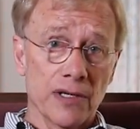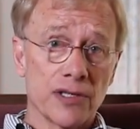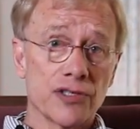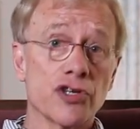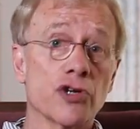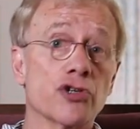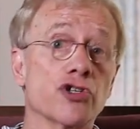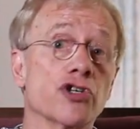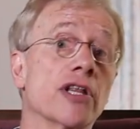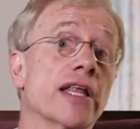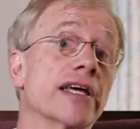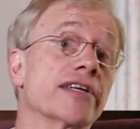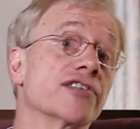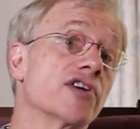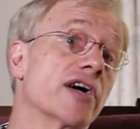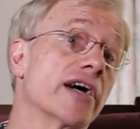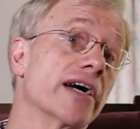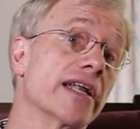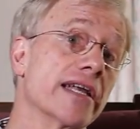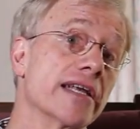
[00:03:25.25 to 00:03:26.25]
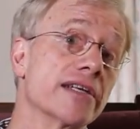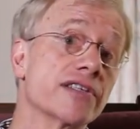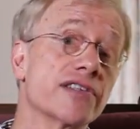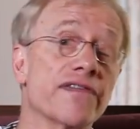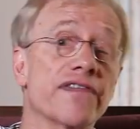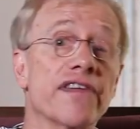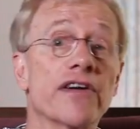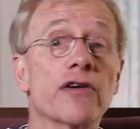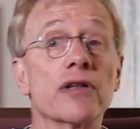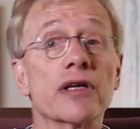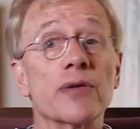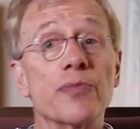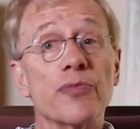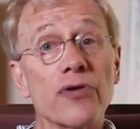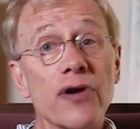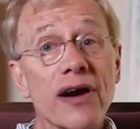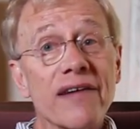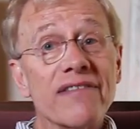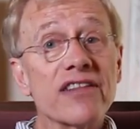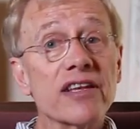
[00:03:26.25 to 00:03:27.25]
Social anxiety is a fairly
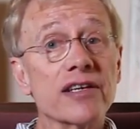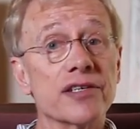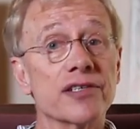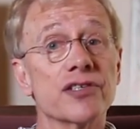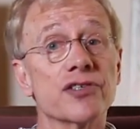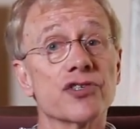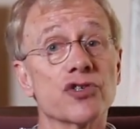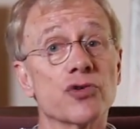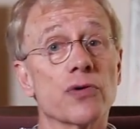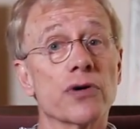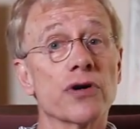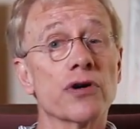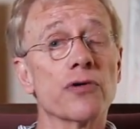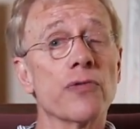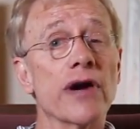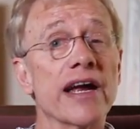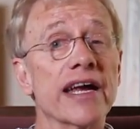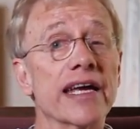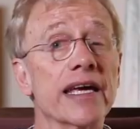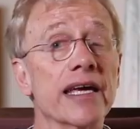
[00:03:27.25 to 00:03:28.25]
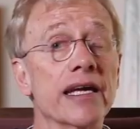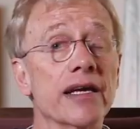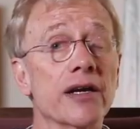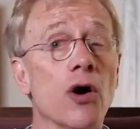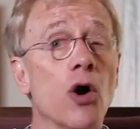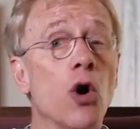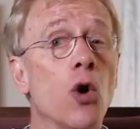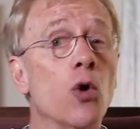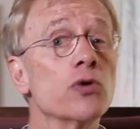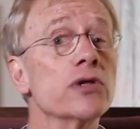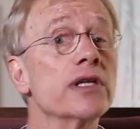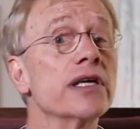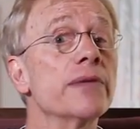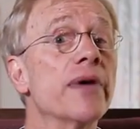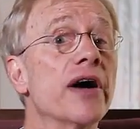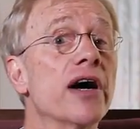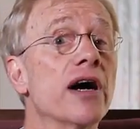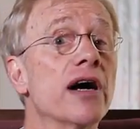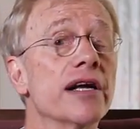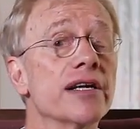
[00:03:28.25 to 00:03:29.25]
prevalent disorder, ranking only
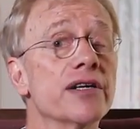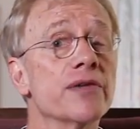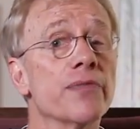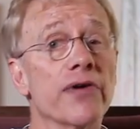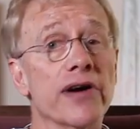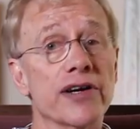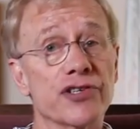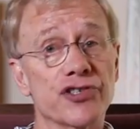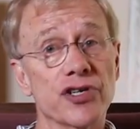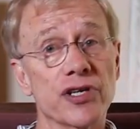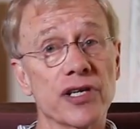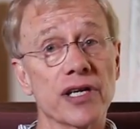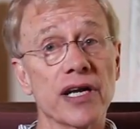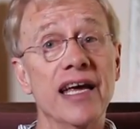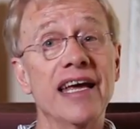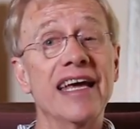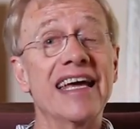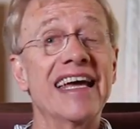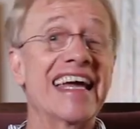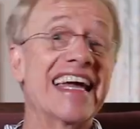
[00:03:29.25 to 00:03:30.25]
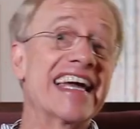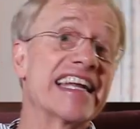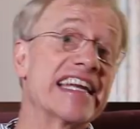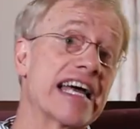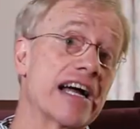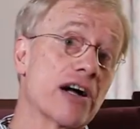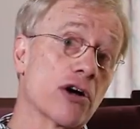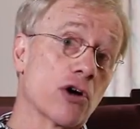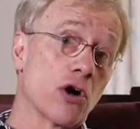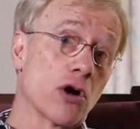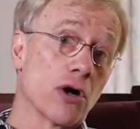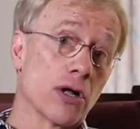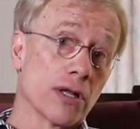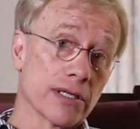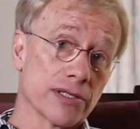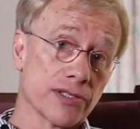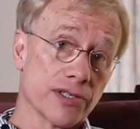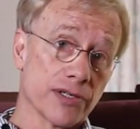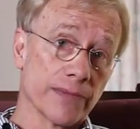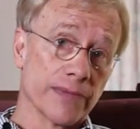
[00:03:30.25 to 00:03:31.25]
behind depression and
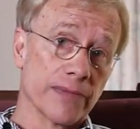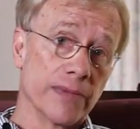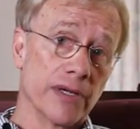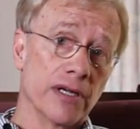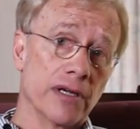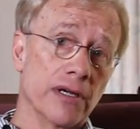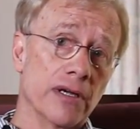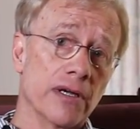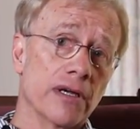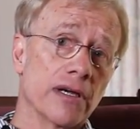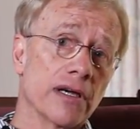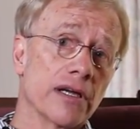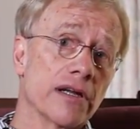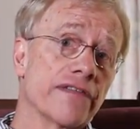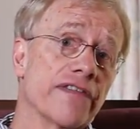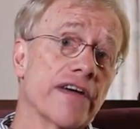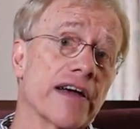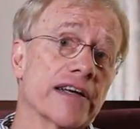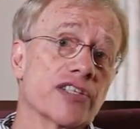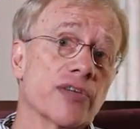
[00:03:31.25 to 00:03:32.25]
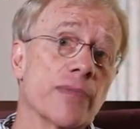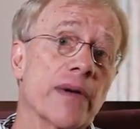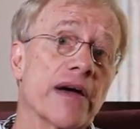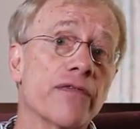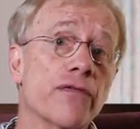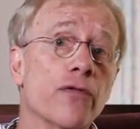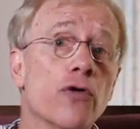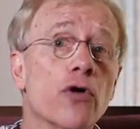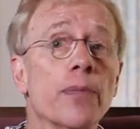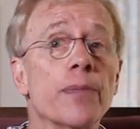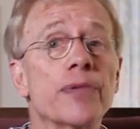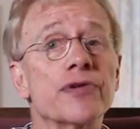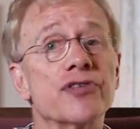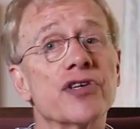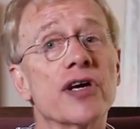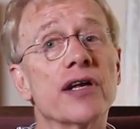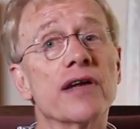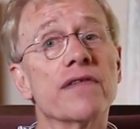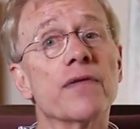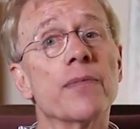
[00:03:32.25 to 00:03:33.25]
alcoholism. It affects about
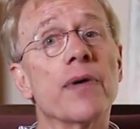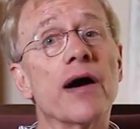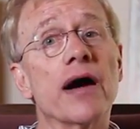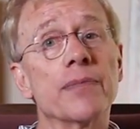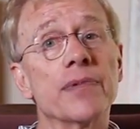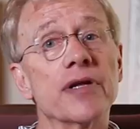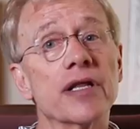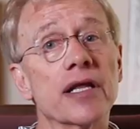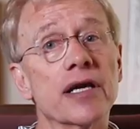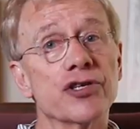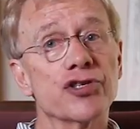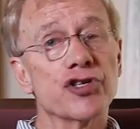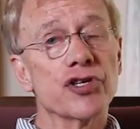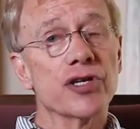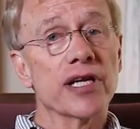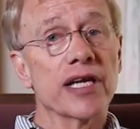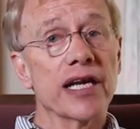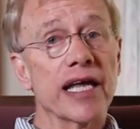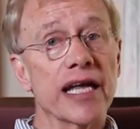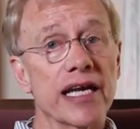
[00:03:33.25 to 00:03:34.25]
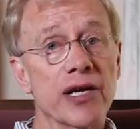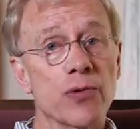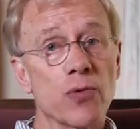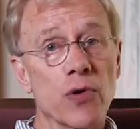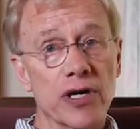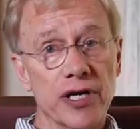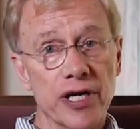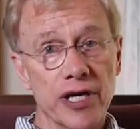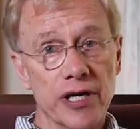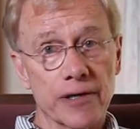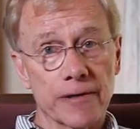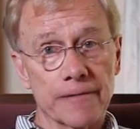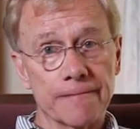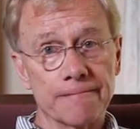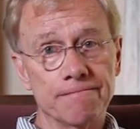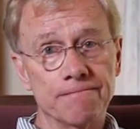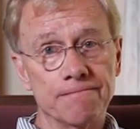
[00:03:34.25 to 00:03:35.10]
4% of the population in any one year.